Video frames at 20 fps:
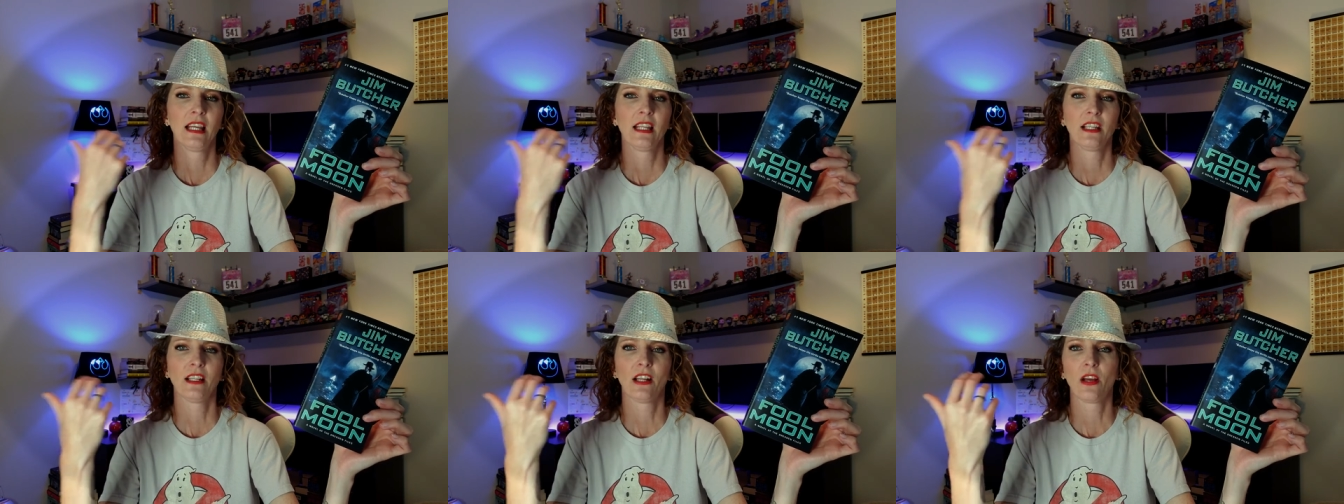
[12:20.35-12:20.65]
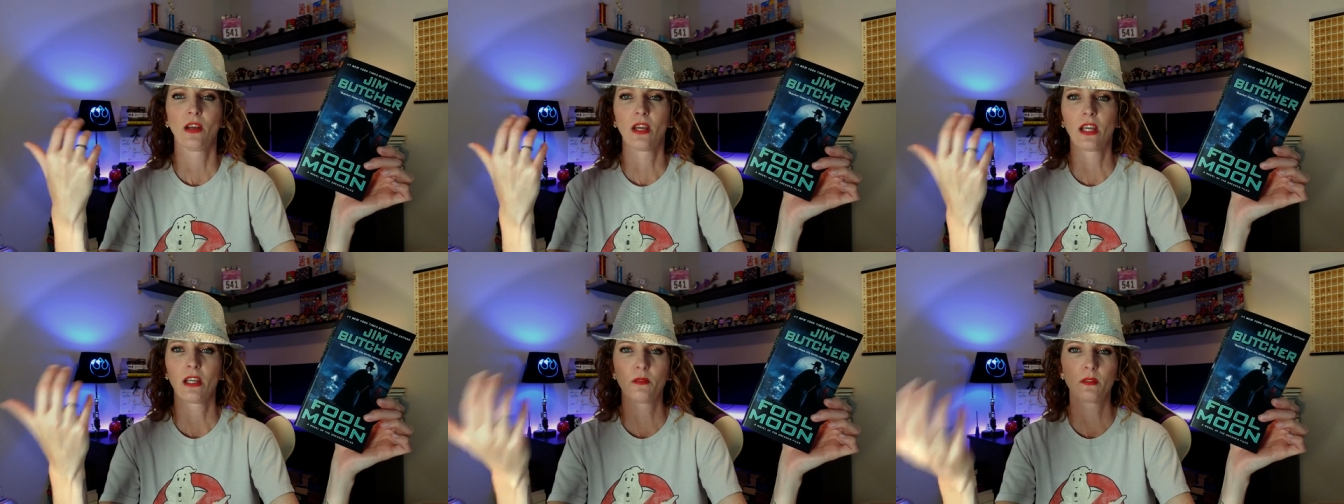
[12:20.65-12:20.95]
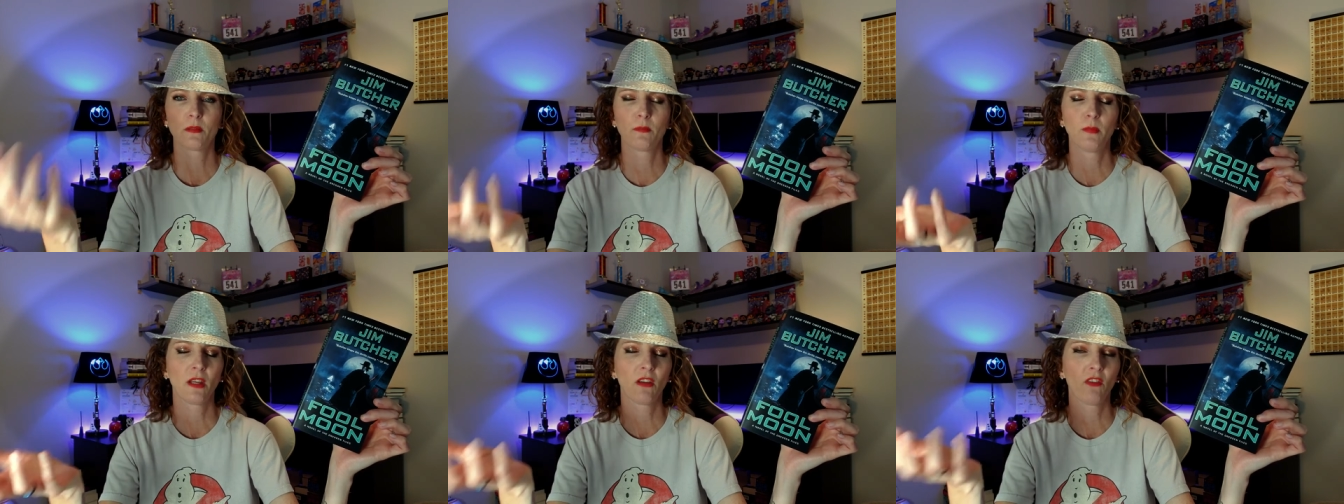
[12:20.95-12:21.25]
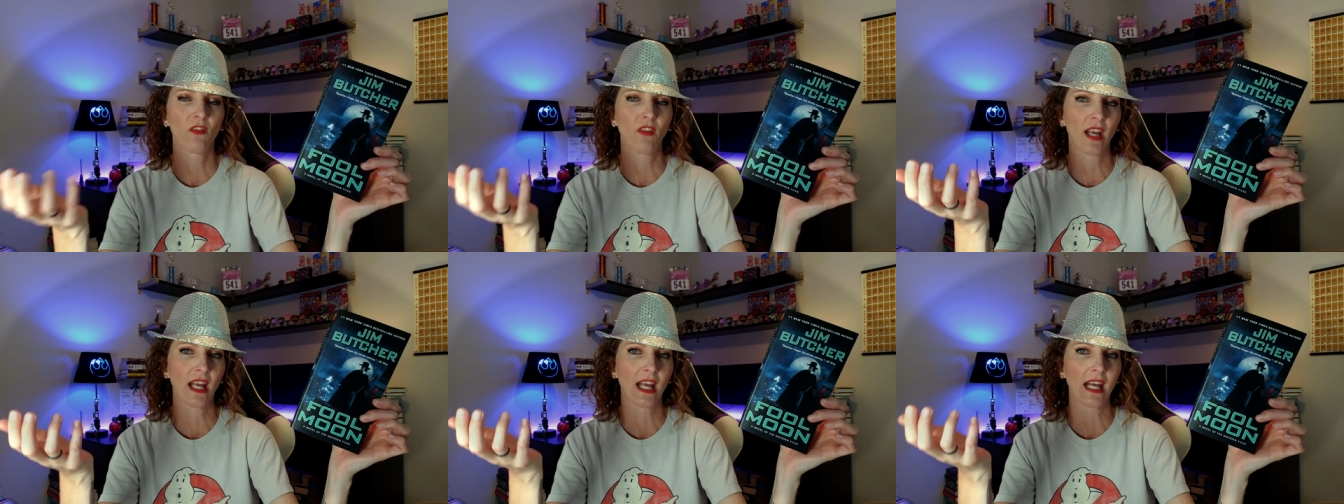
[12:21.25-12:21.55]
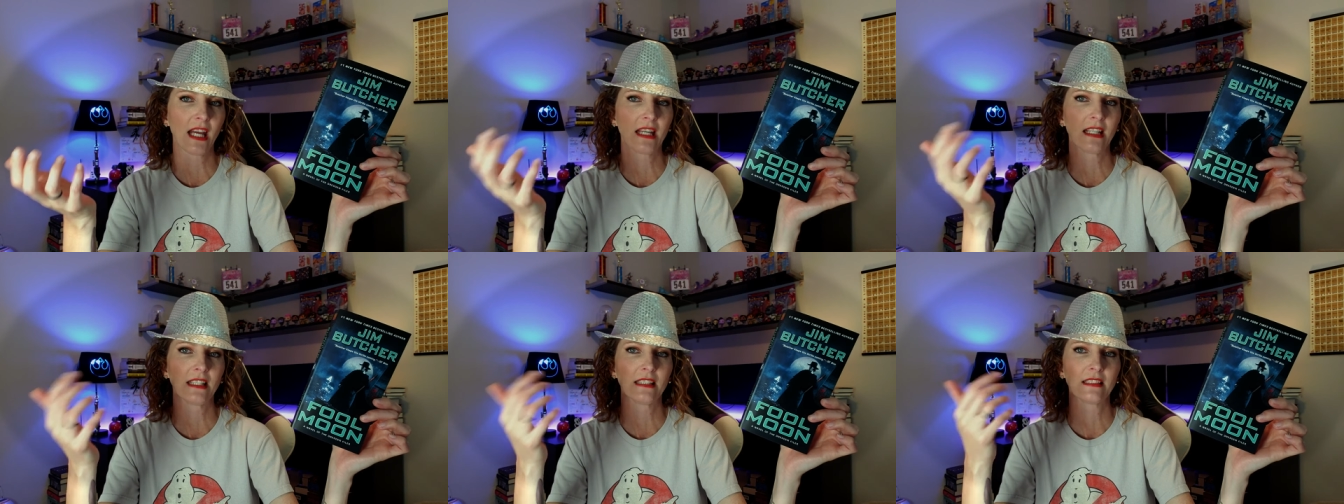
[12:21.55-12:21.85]
you know, he was big
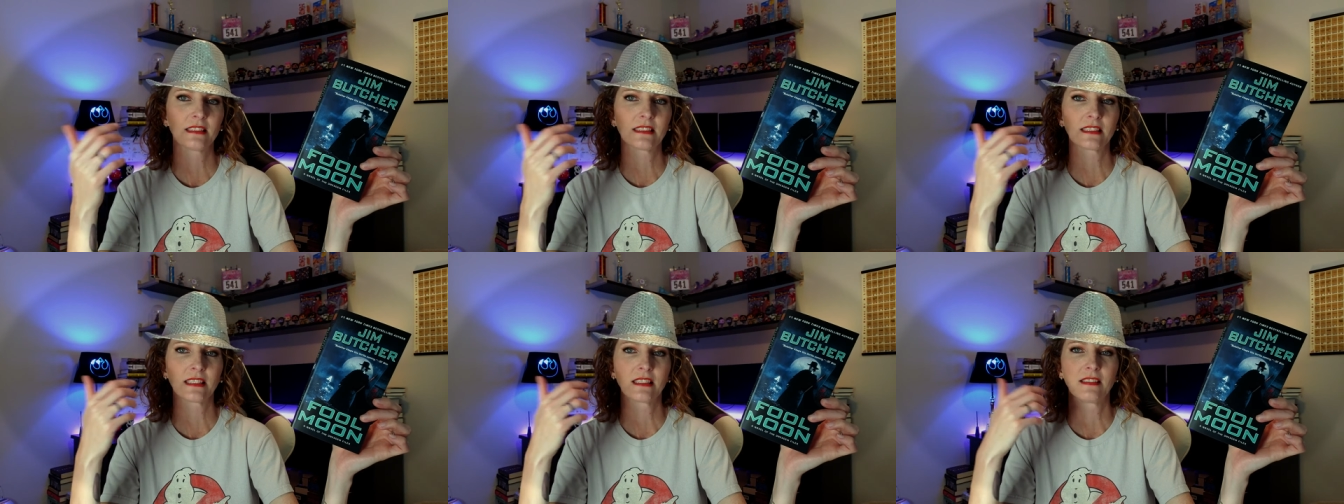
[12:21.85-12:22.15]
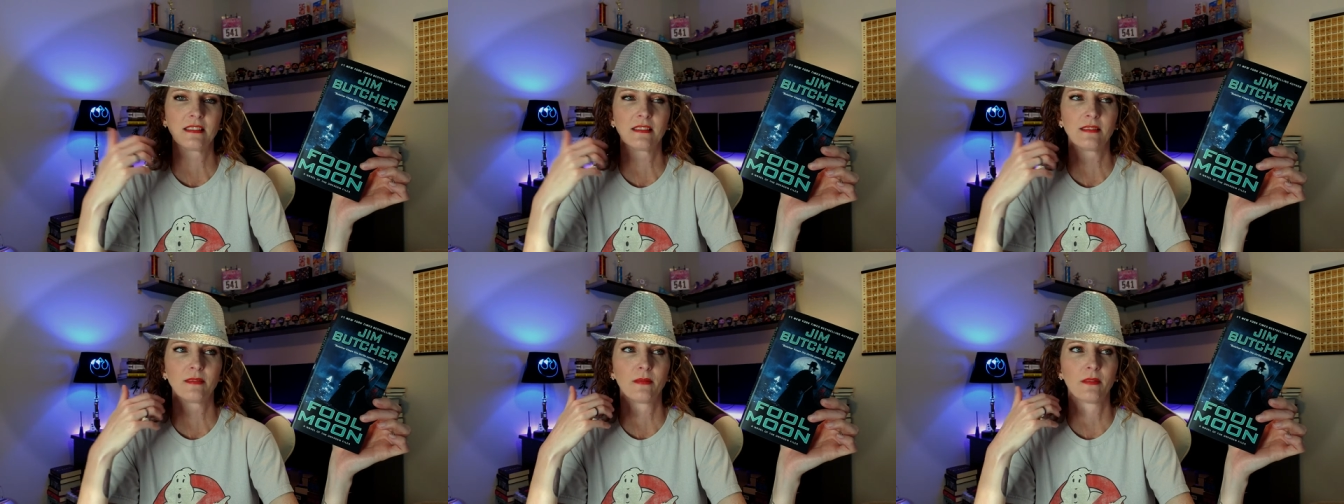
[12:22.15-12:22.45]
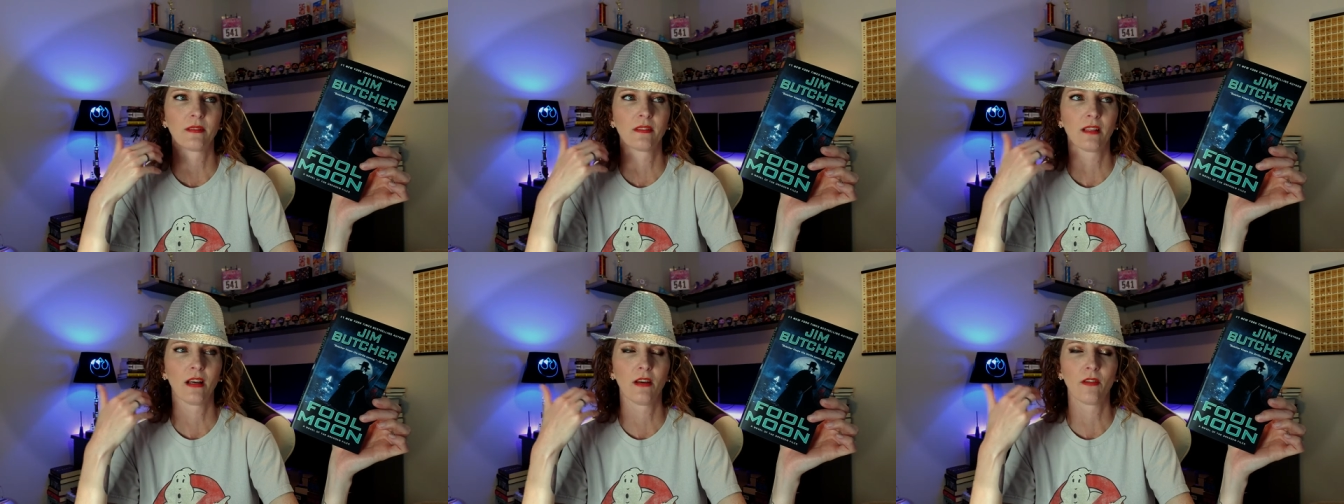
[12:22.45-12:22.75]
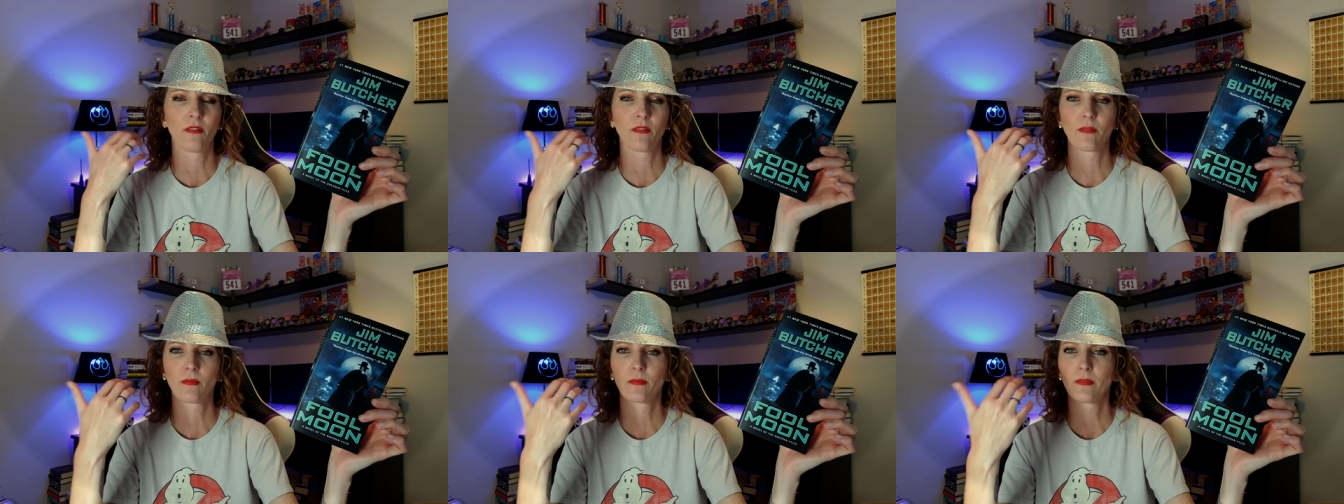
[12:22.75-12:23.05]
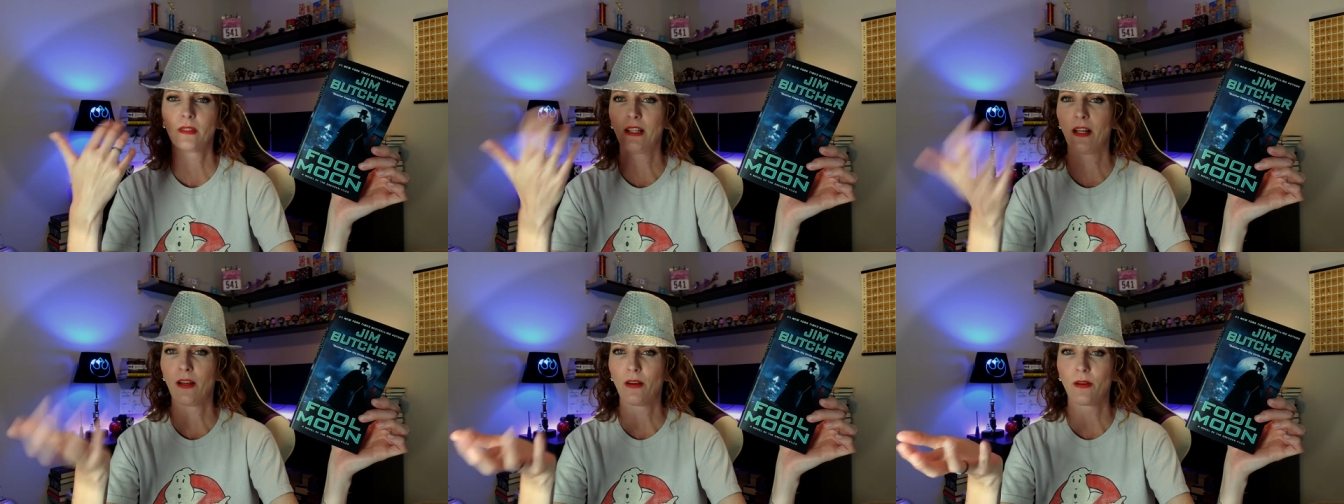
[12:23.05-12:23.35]
fans and of,
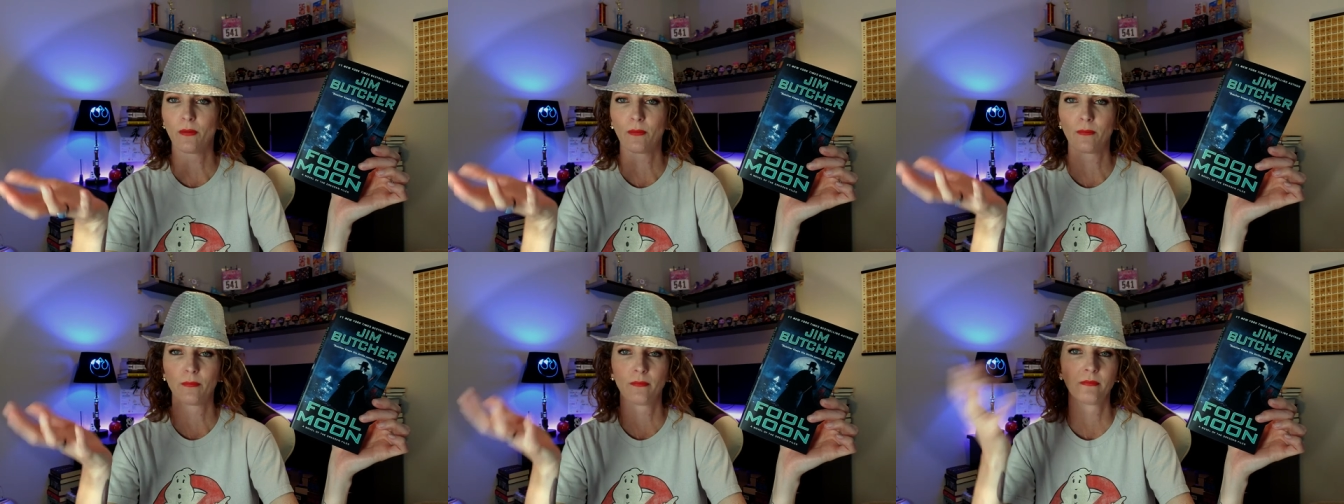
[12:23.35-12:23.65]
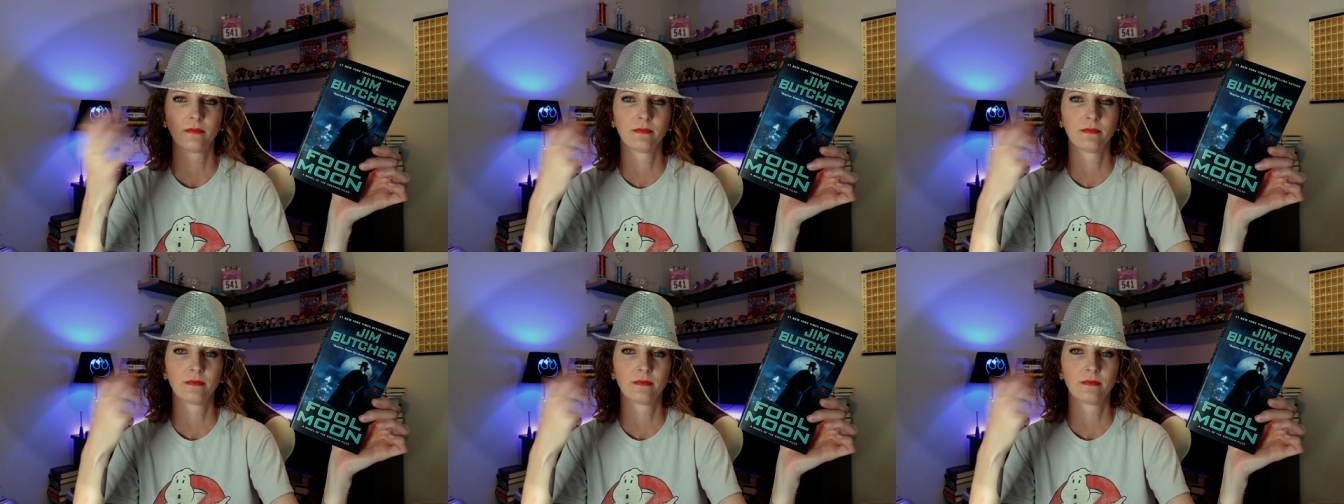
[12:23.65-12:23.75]
you know,